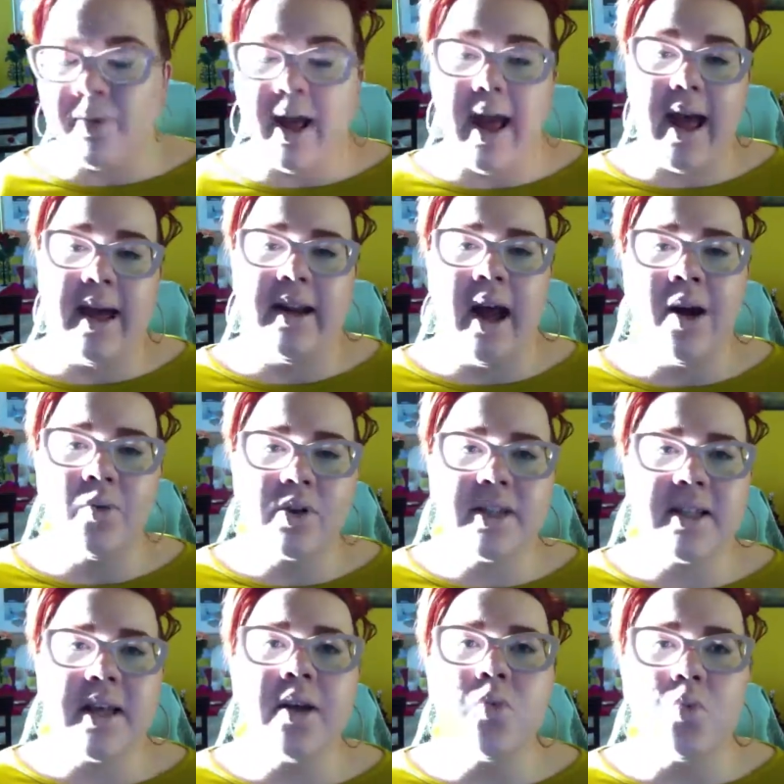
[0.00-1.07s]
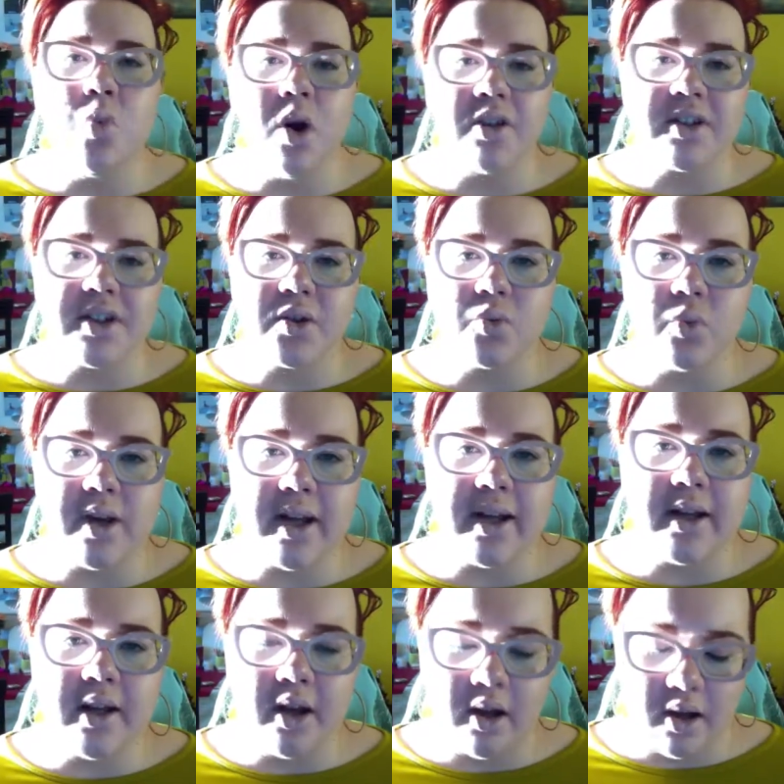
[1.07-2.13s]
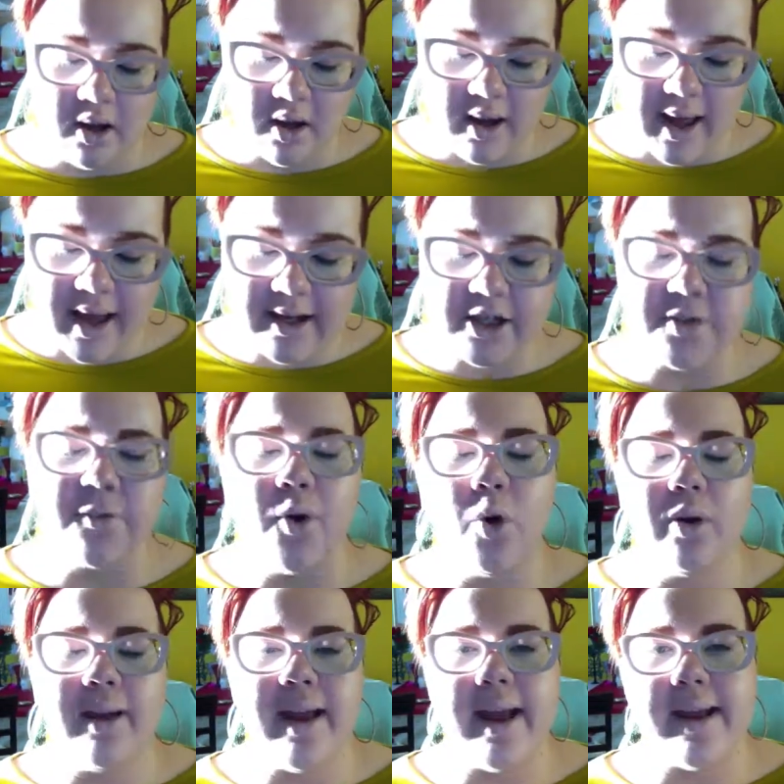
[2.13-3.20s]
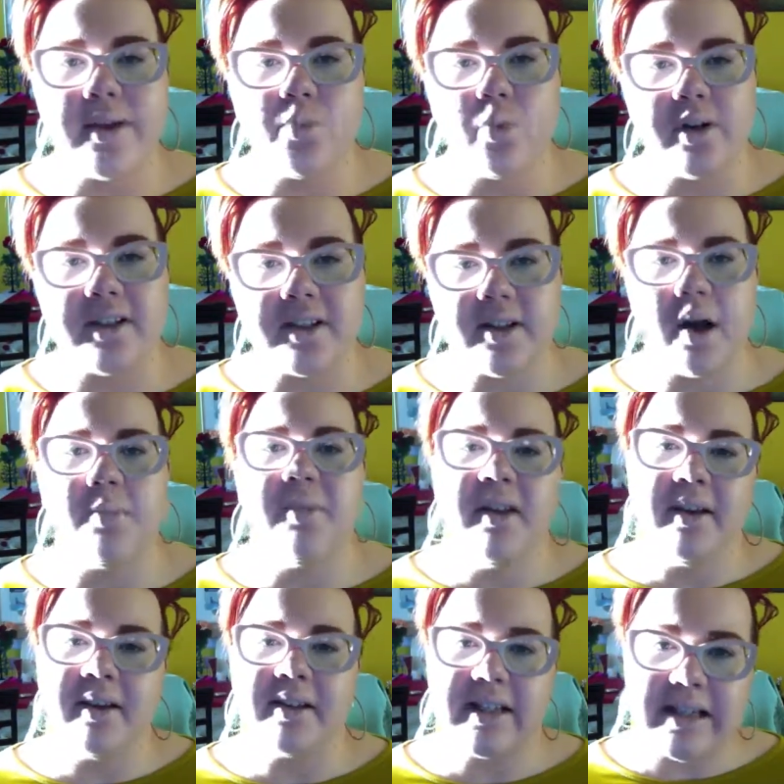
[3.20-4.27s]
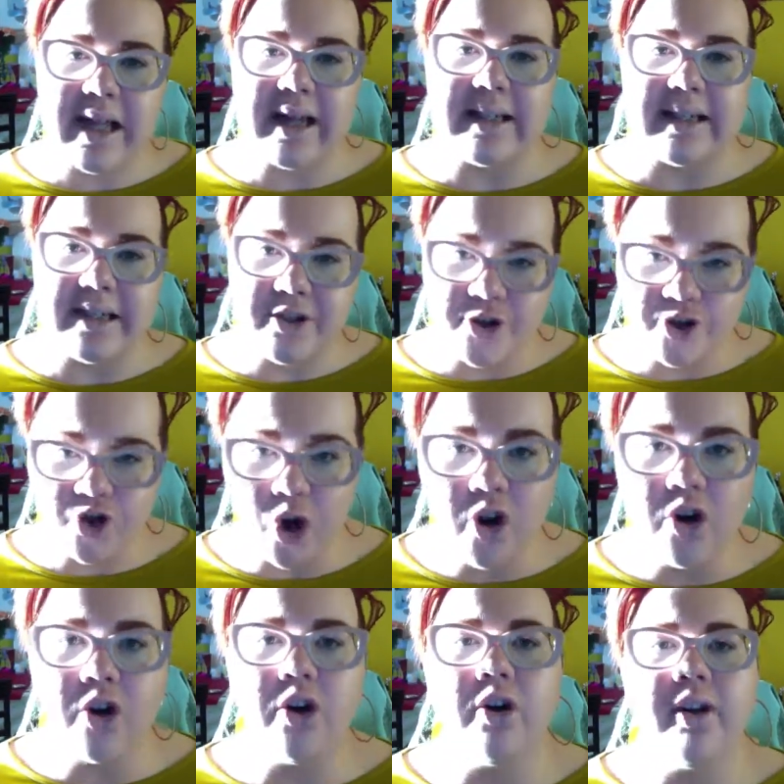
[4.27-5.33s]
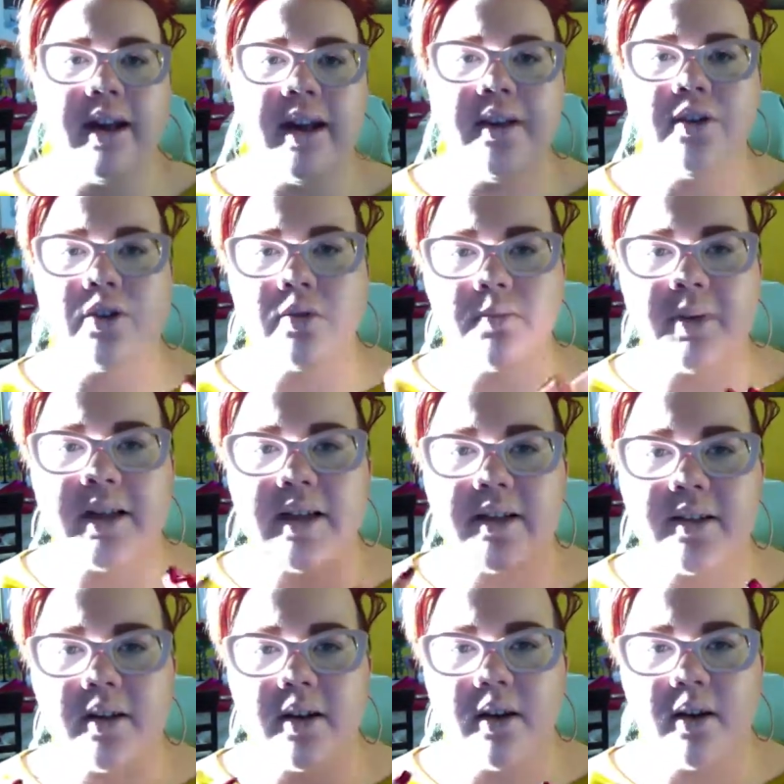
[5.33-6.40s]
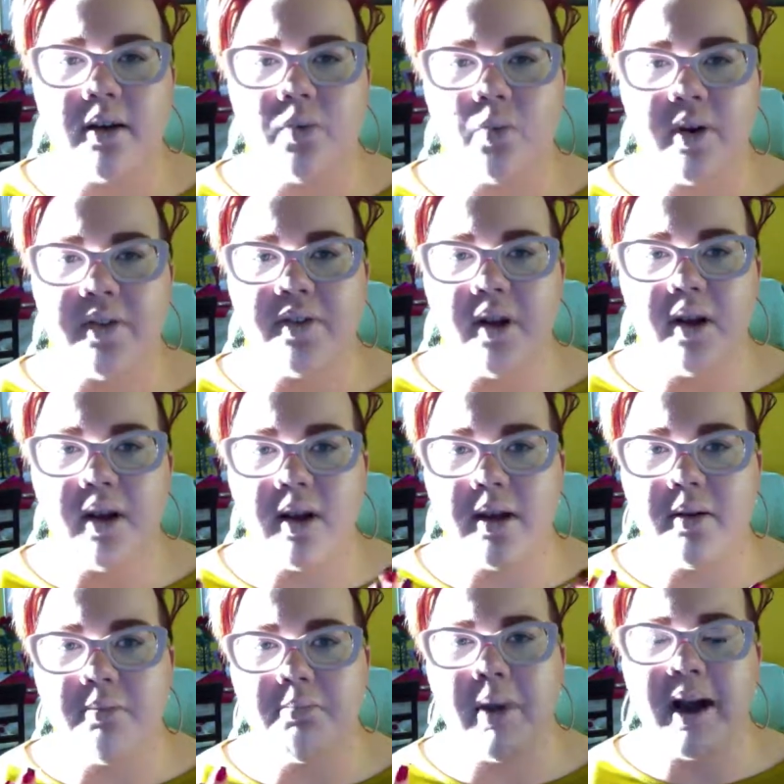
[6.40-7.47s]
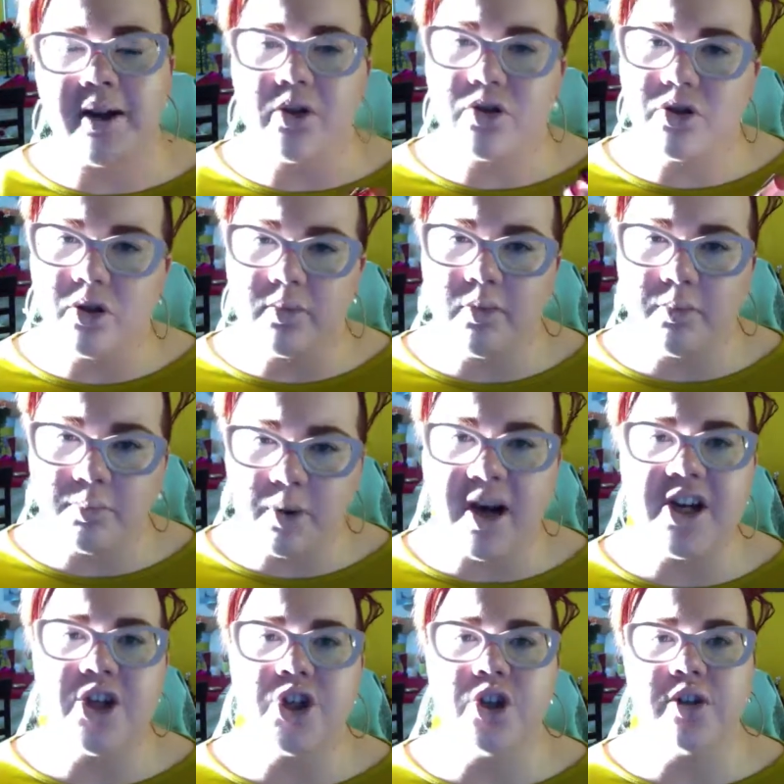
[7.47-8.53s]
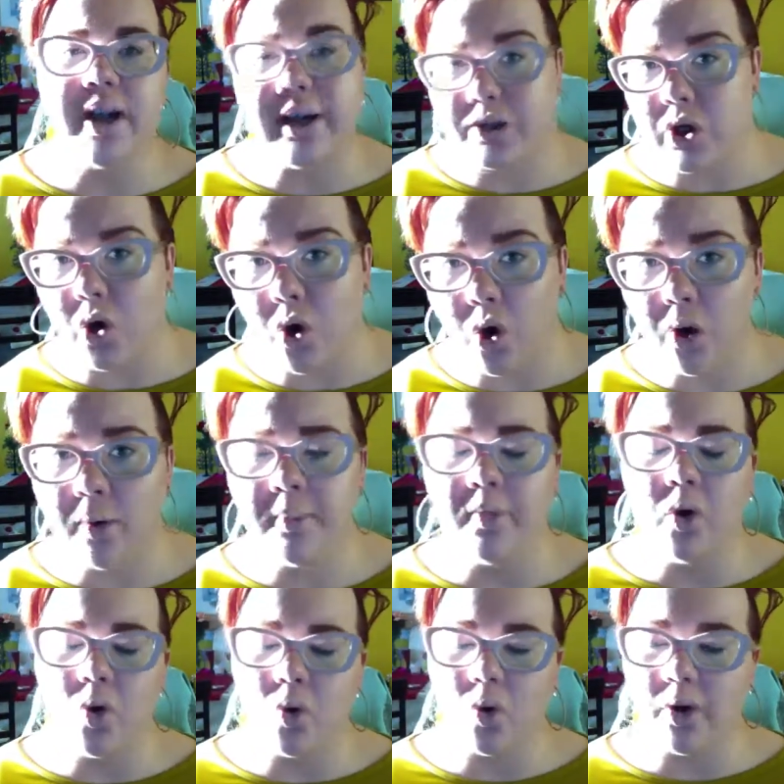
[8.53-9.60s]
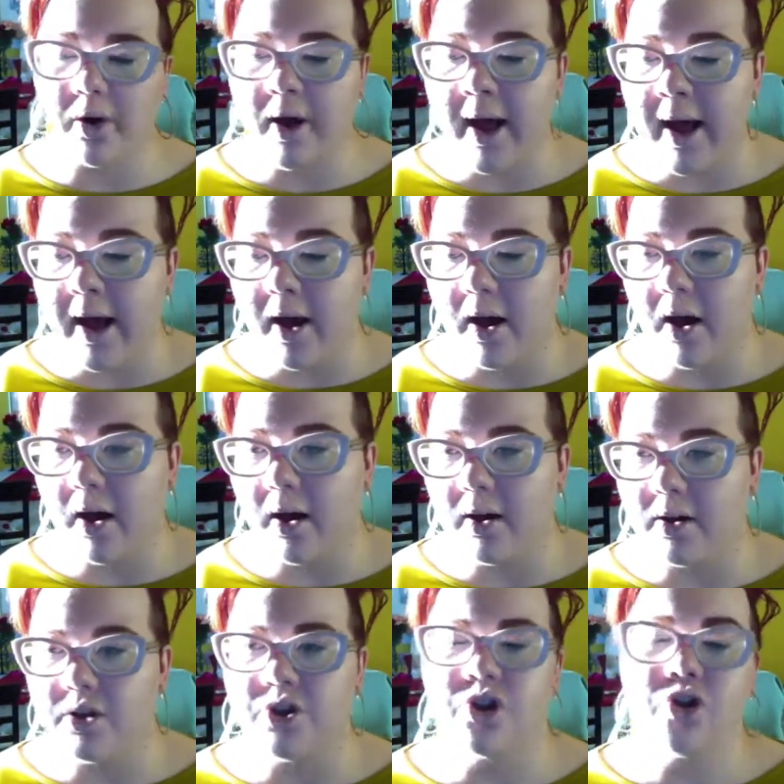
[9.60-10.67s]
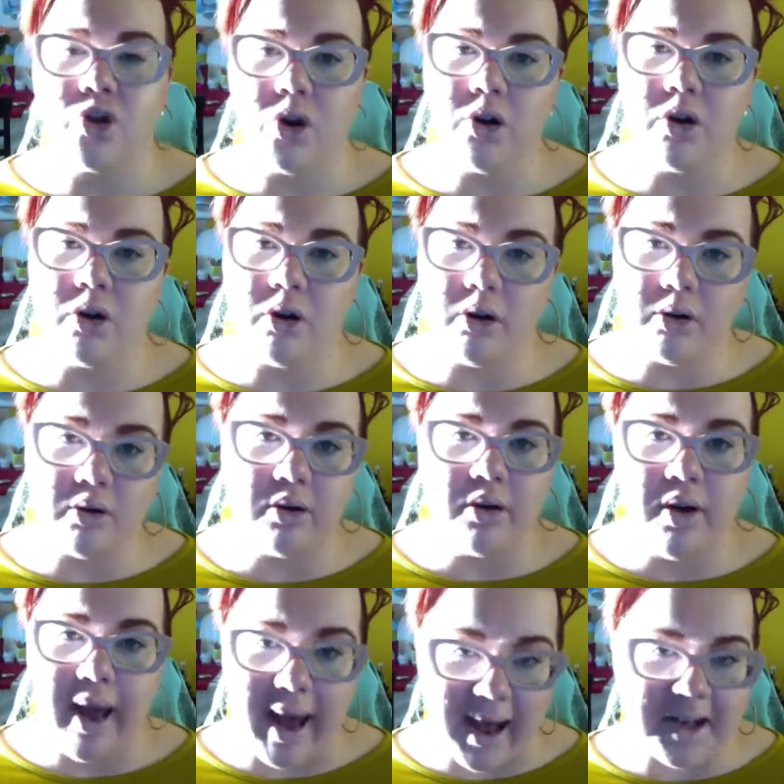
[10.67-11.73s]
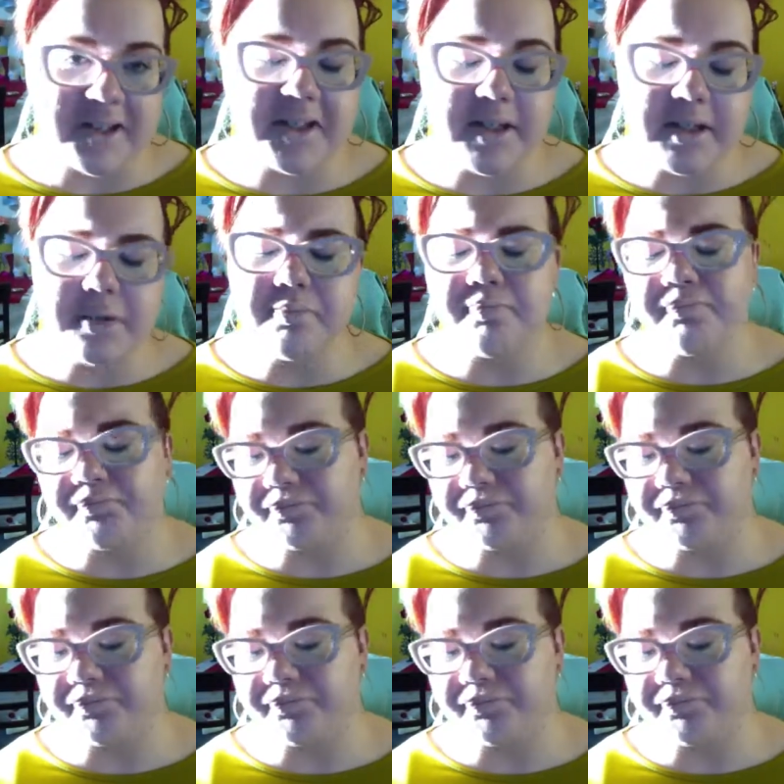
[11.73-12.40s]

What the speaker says: And I would say once a week, exfoliate with something slightly stronger, either be it with a microdermabrasion at home or a stronger acid.